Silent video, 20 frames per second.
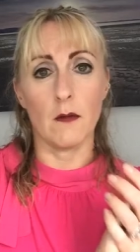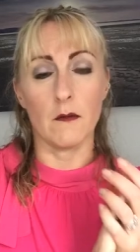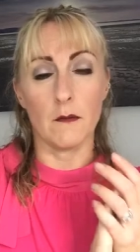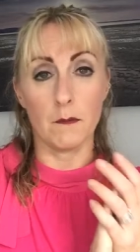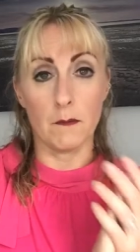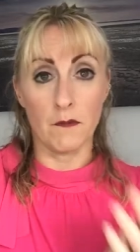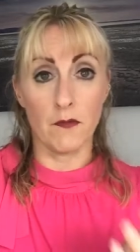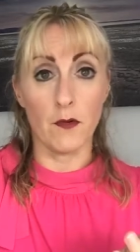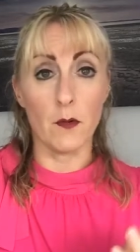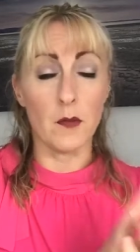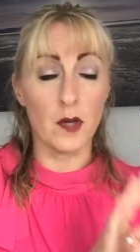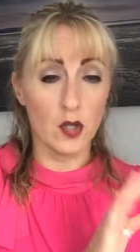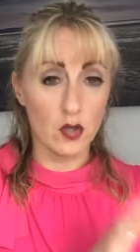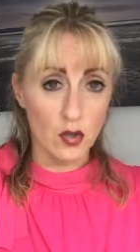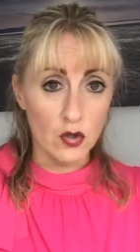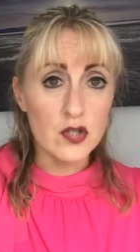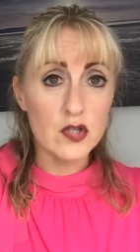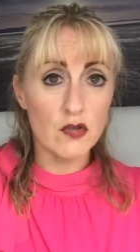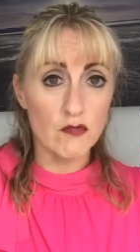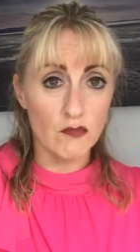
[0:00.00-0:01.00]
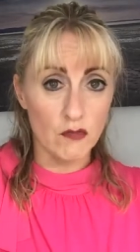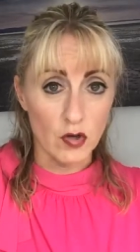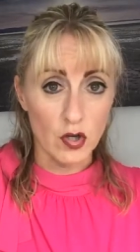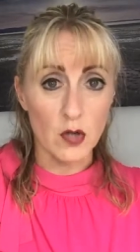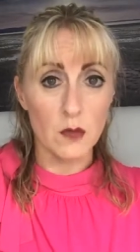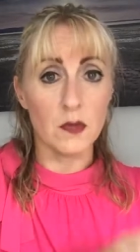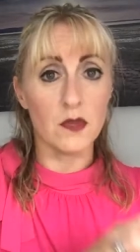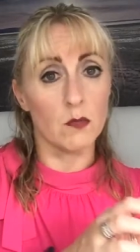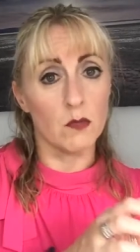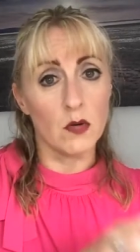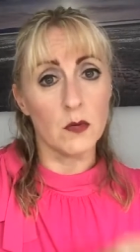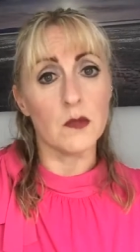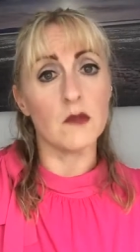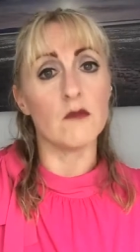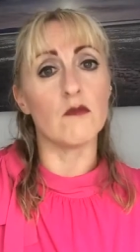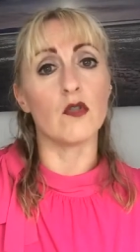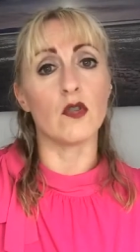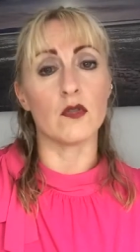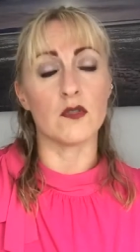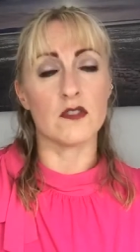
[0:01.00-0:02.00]
From a good group, there will be
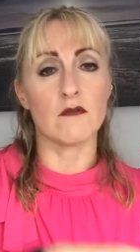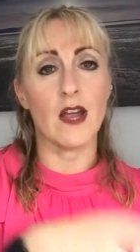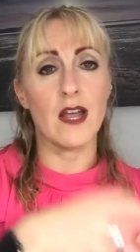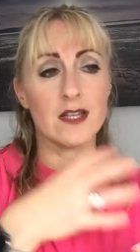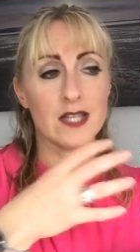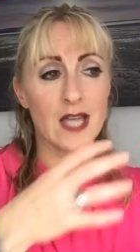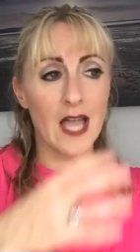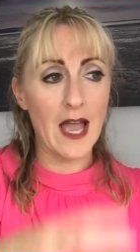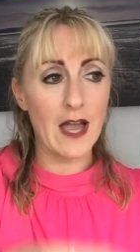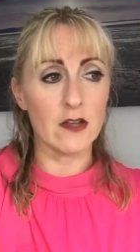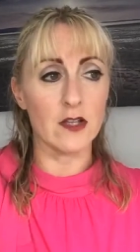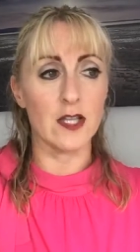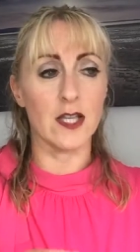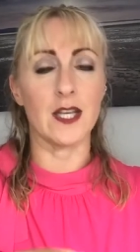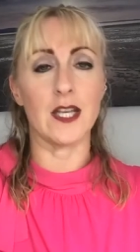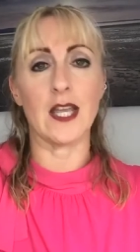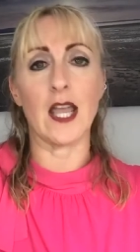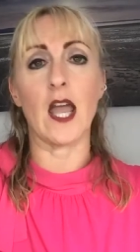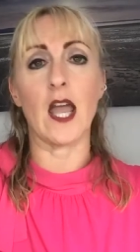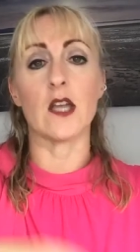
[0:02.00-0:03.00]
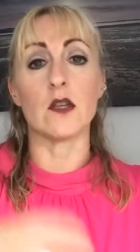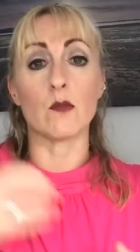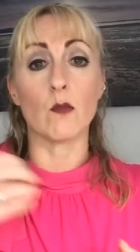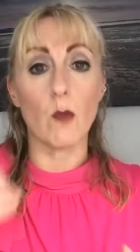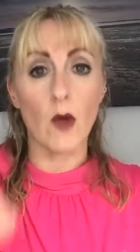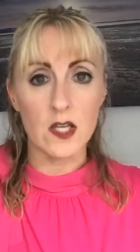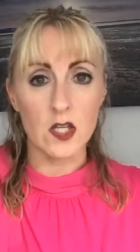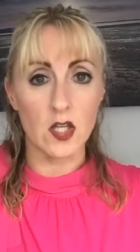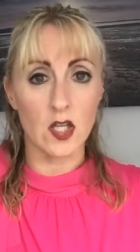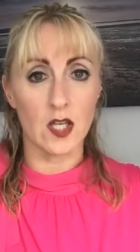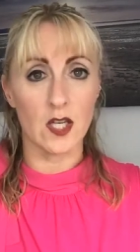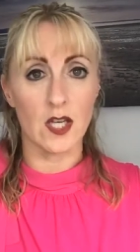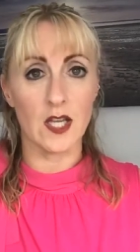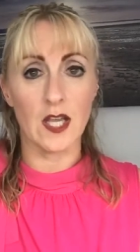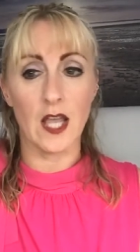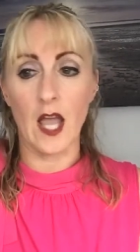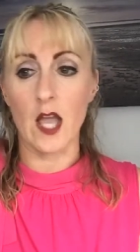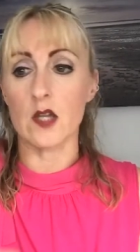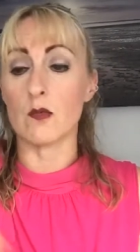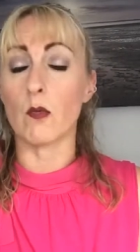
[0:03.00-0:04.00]
rules around how you can engage, when you can
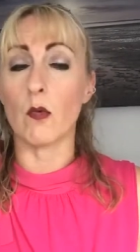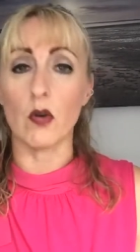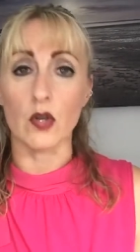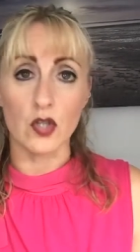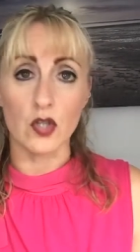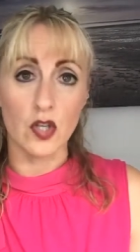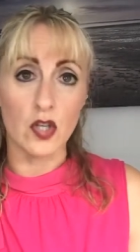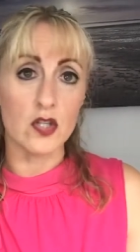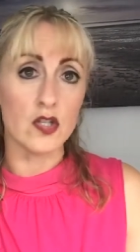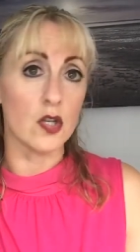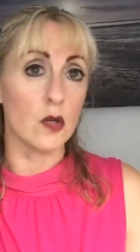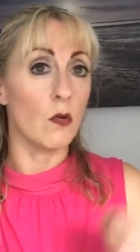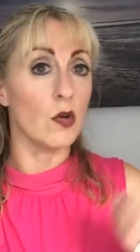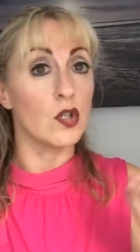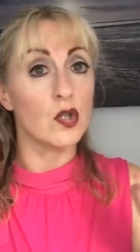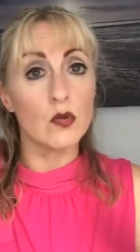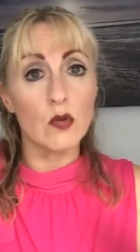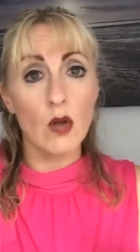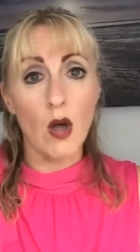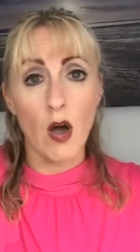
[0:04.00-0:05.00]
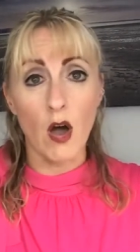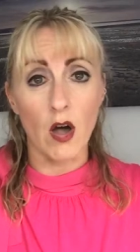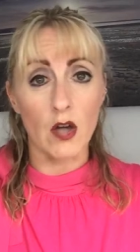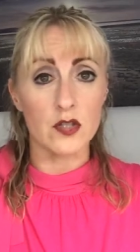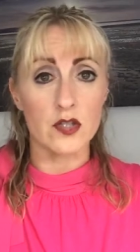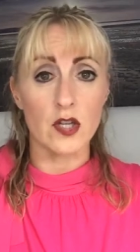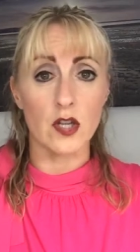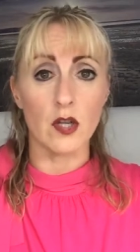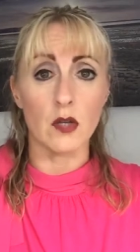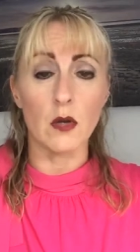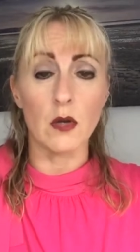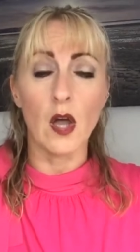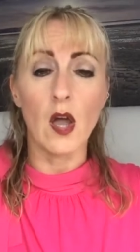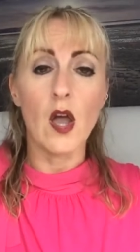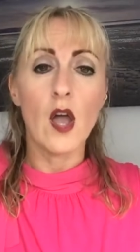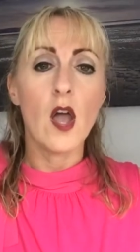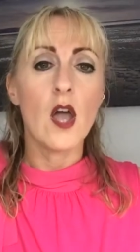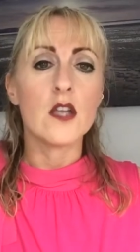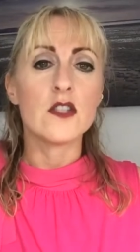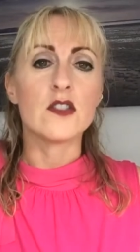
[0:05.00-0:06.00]
engage, what you can do, what you can't do.
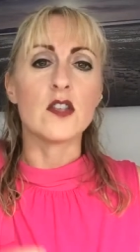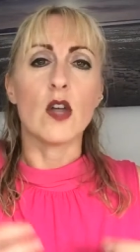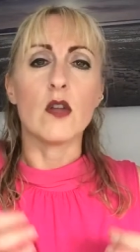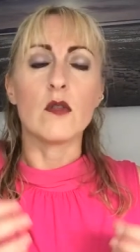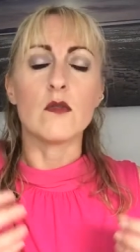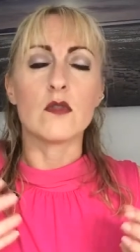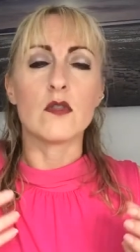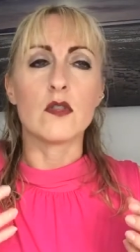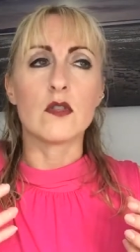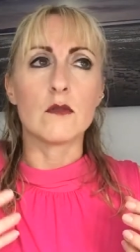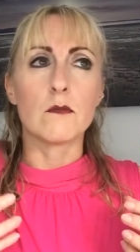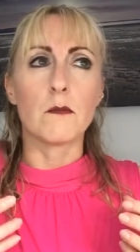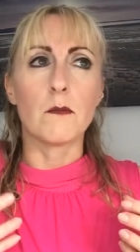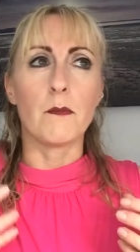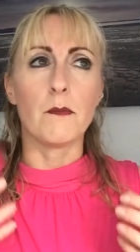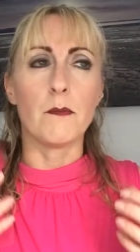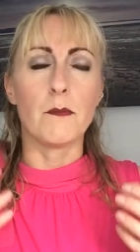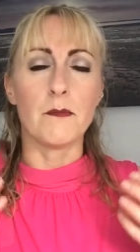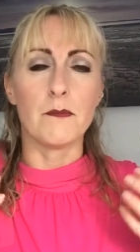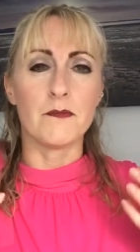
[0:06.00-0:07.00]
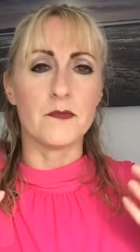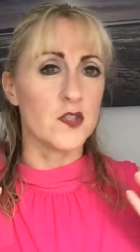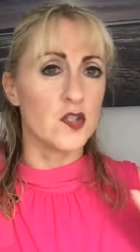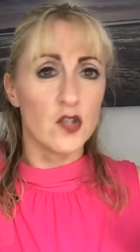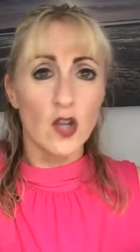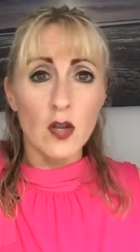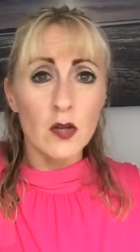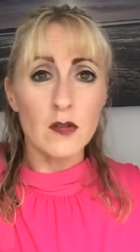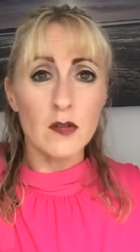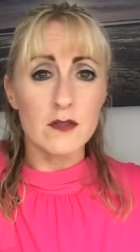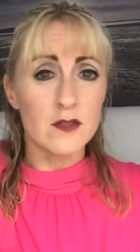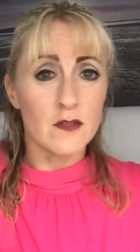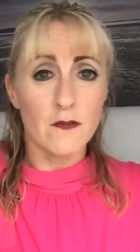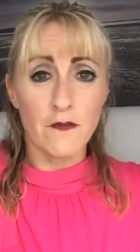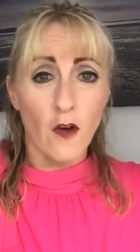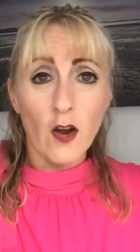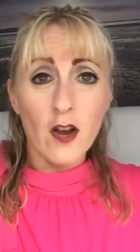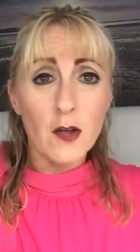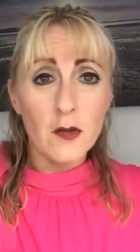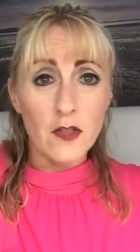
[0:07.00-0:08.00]
So do
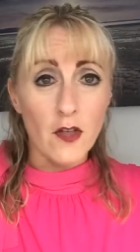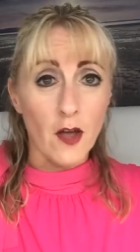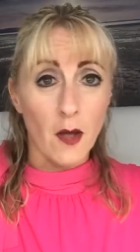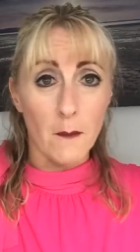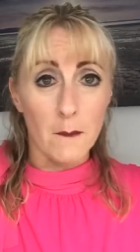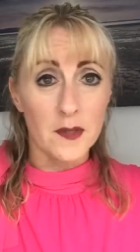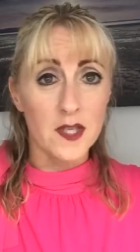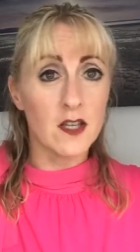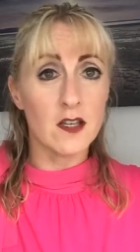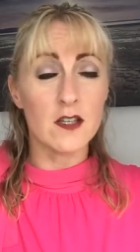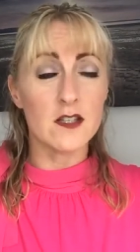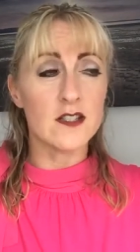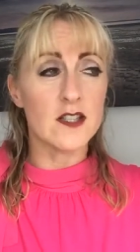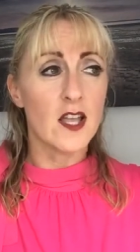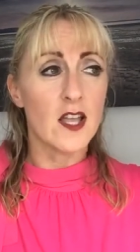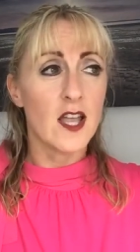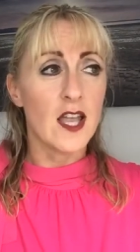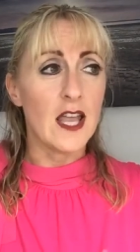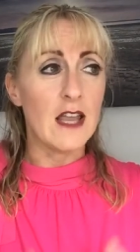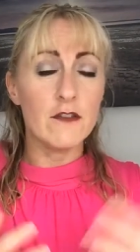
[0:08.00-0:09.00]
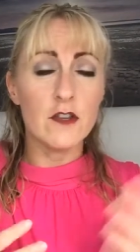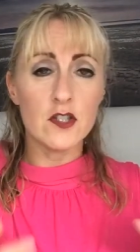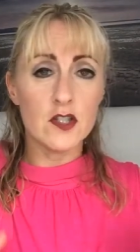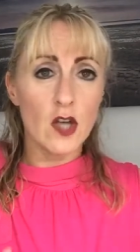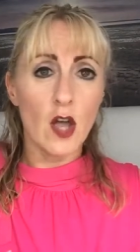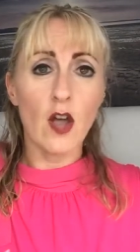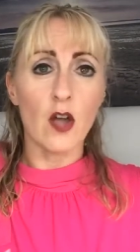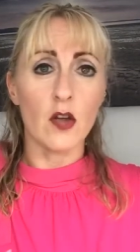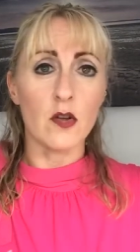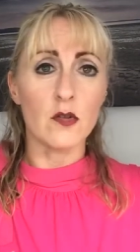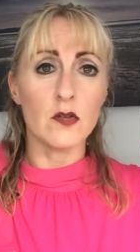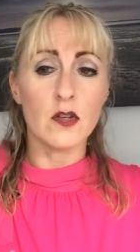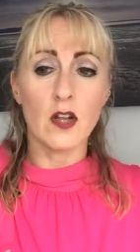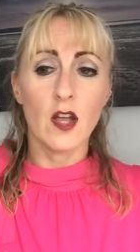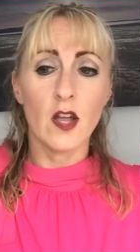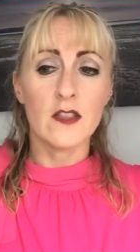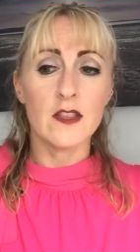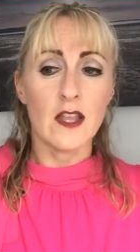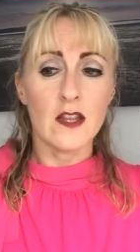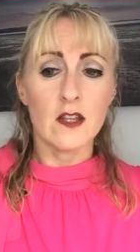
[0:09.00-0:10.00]
follow them, because if you don't,
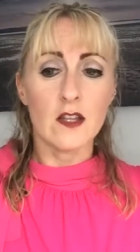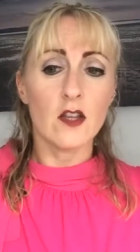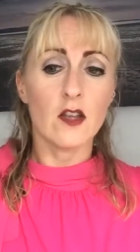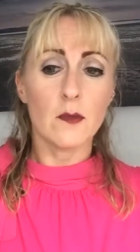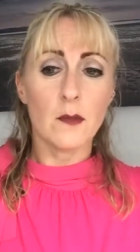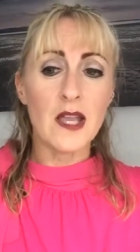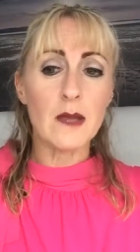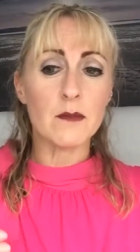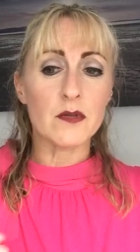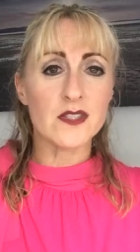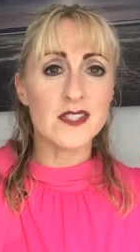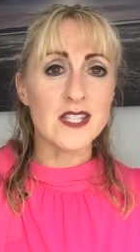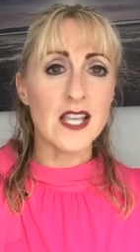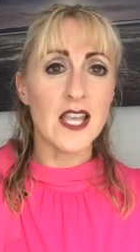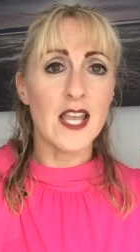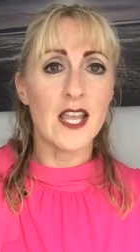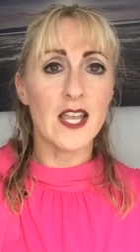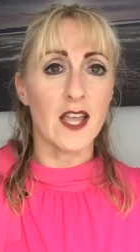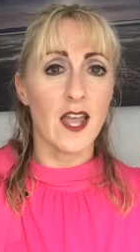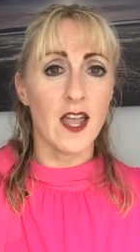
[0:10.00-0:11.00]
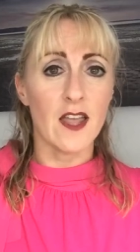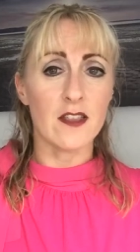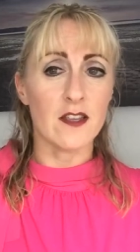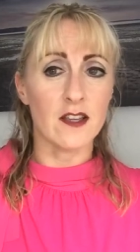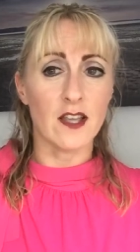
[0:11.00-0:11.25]
then the other people seeing it